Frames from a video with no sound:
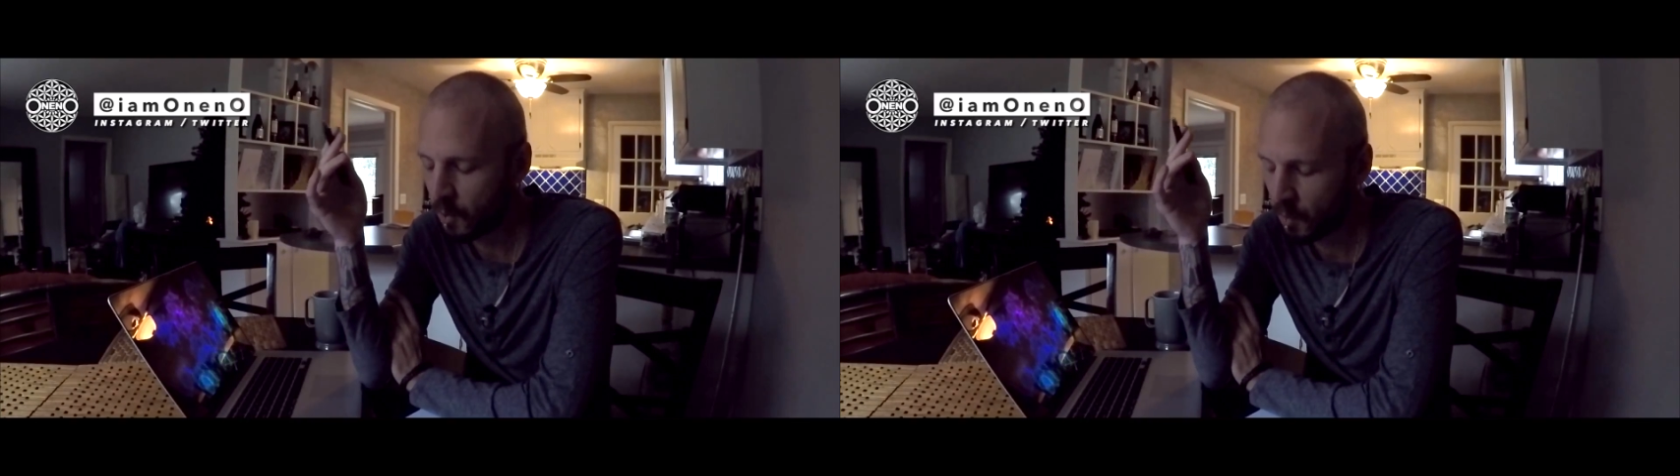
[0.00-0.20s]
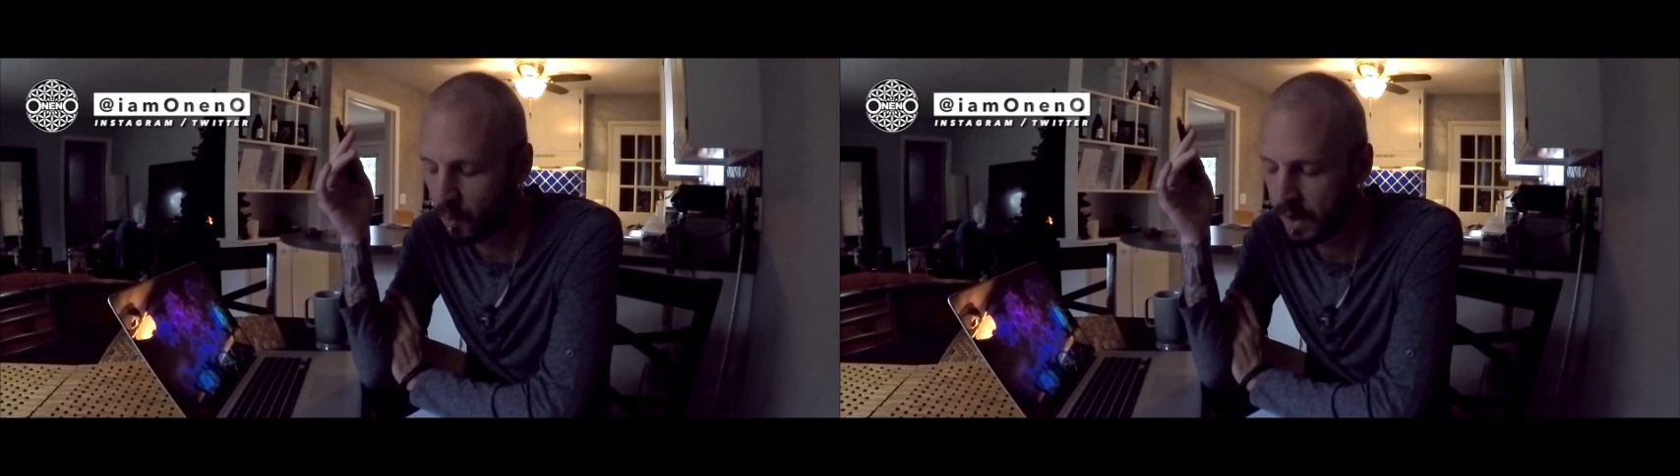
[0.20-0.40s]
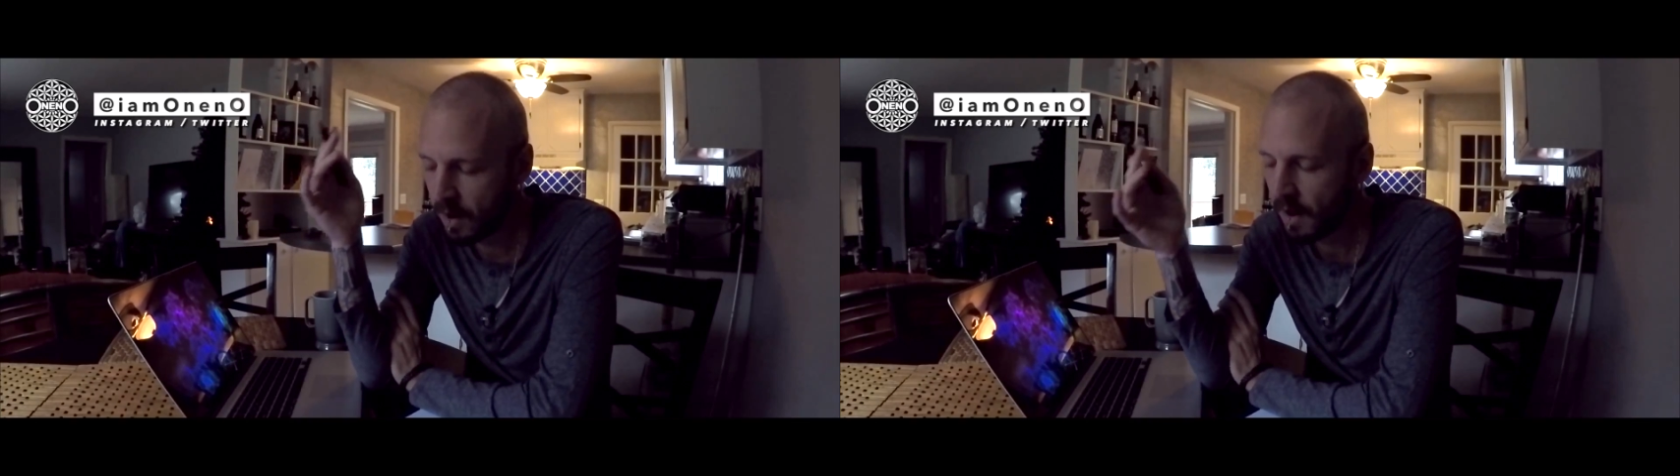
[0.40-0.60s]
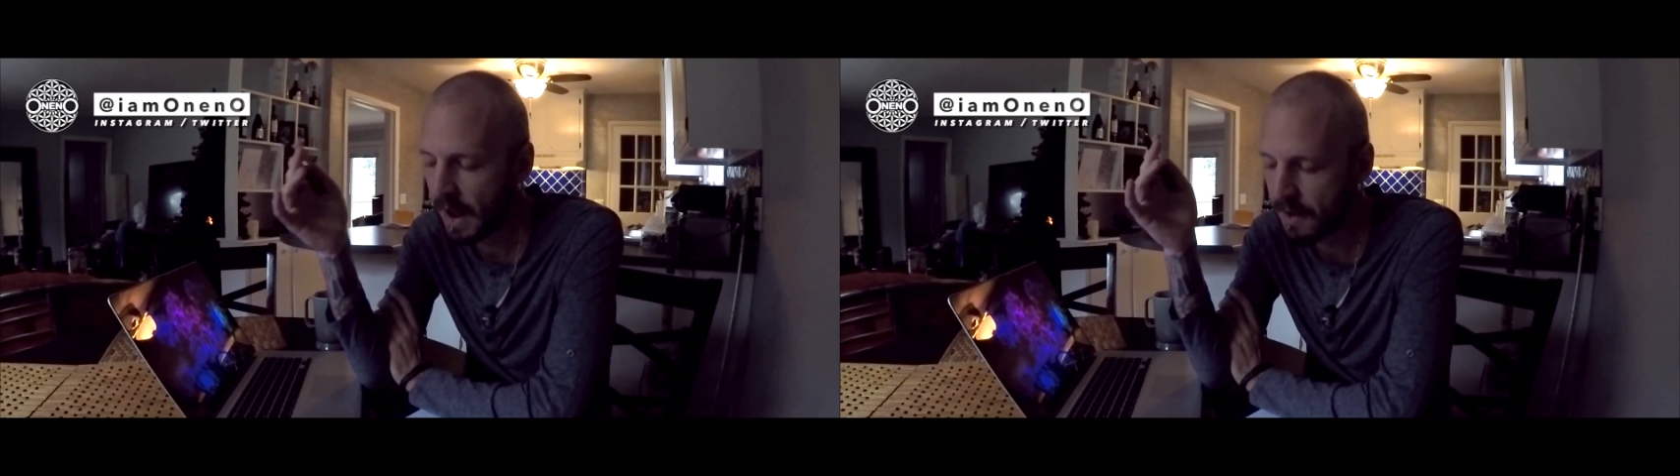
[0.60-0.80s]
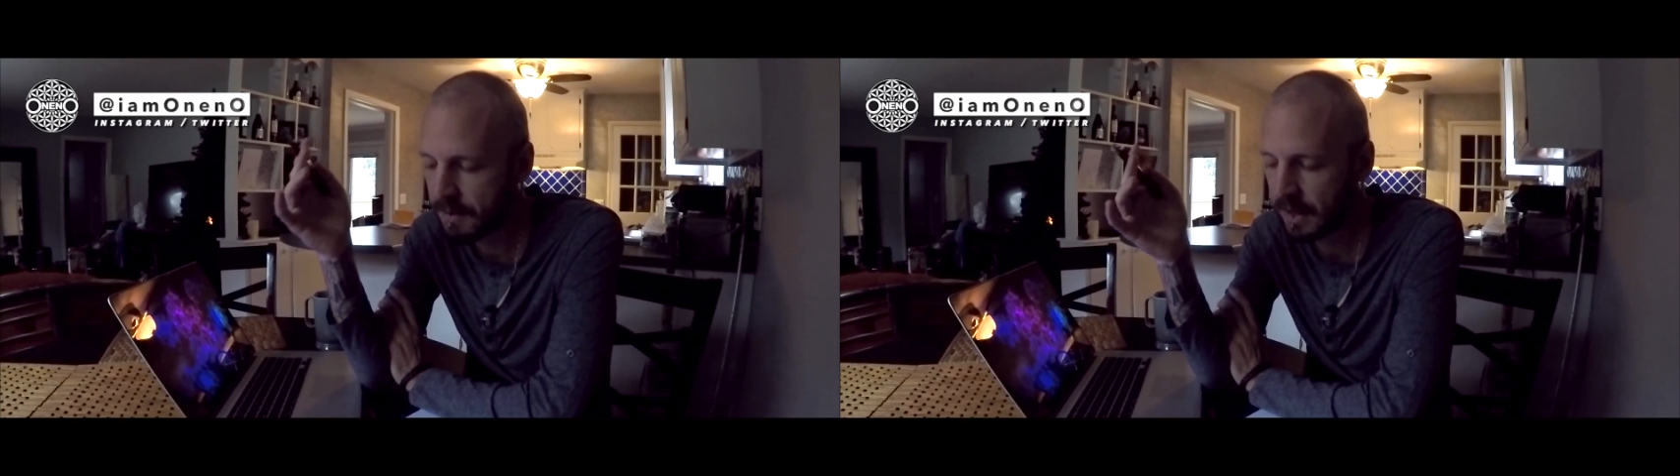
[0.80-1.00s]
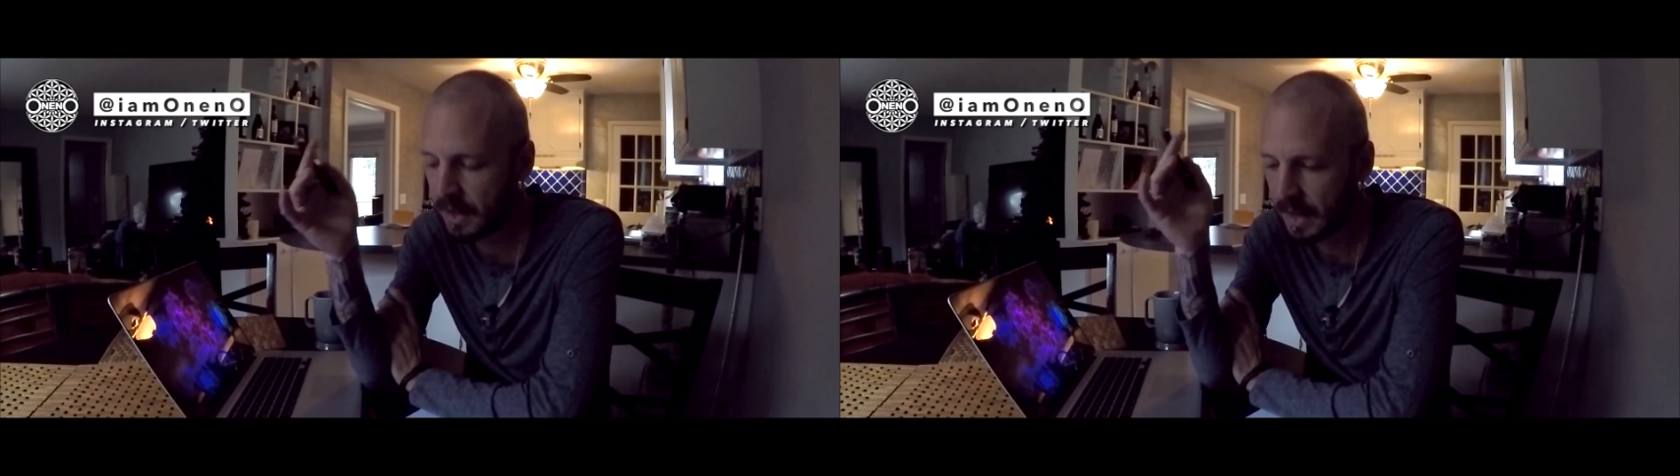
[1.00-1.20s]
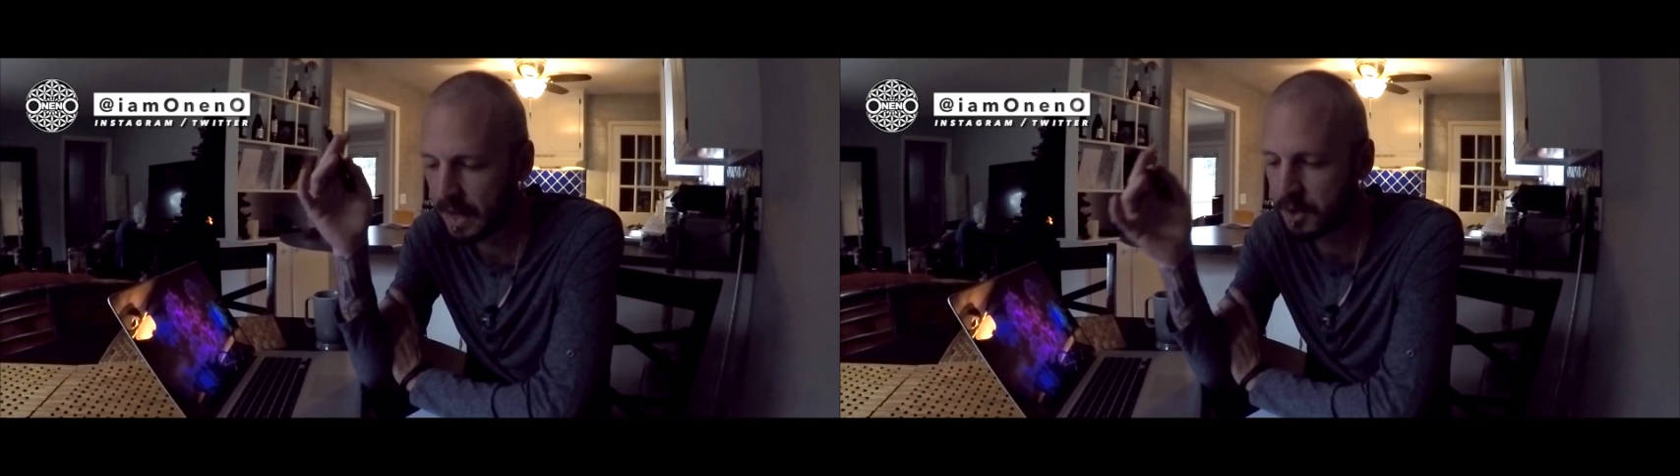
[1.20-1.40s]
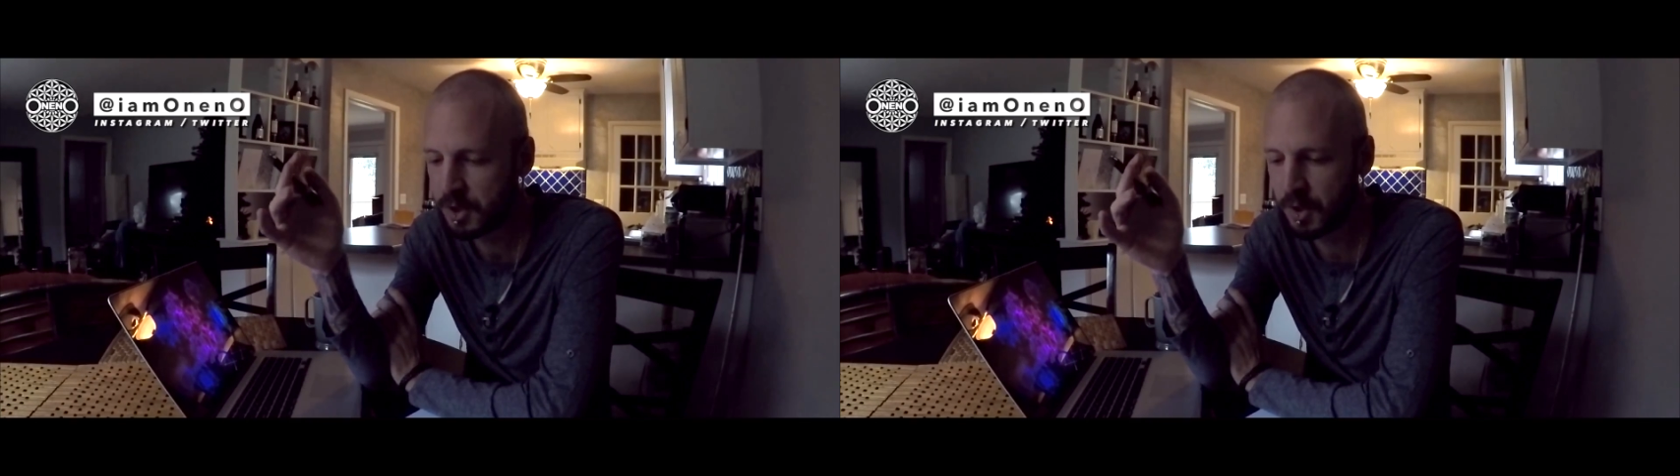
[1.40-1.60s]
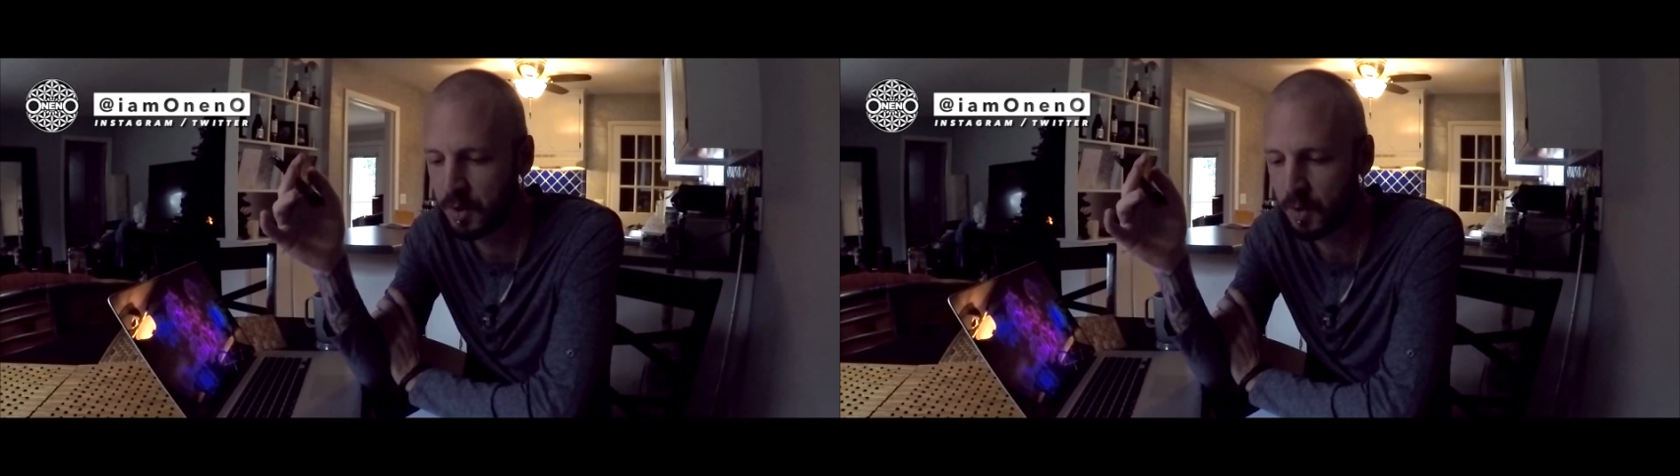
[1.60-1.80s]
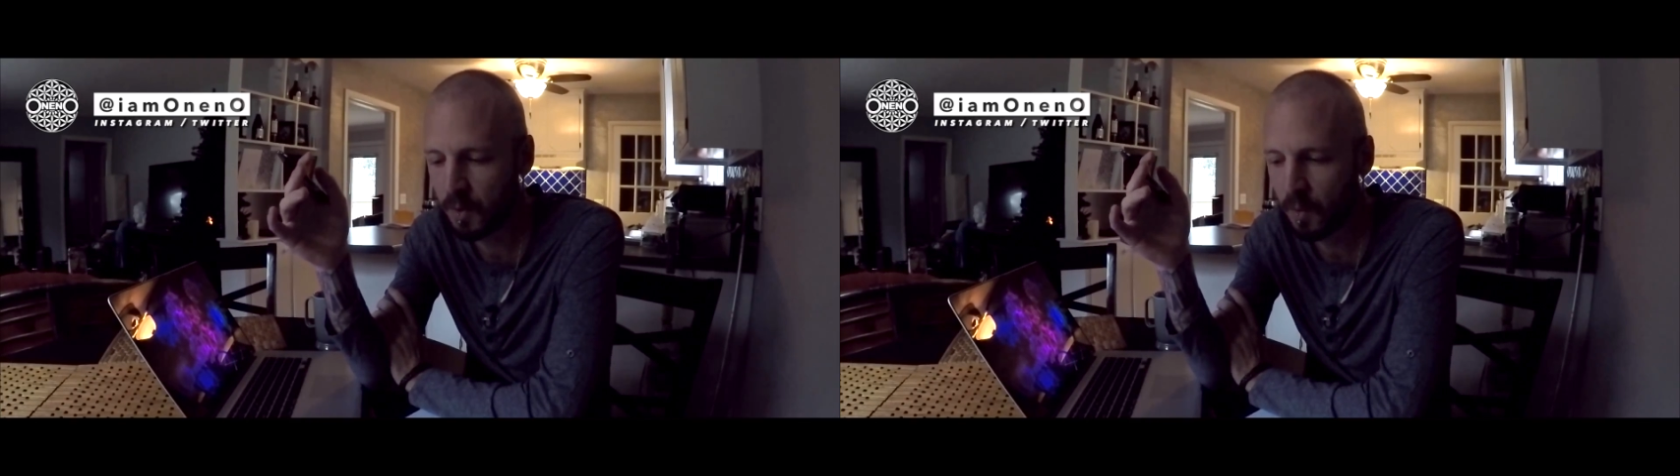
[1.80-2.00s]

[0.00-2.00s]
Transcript: we are having an issue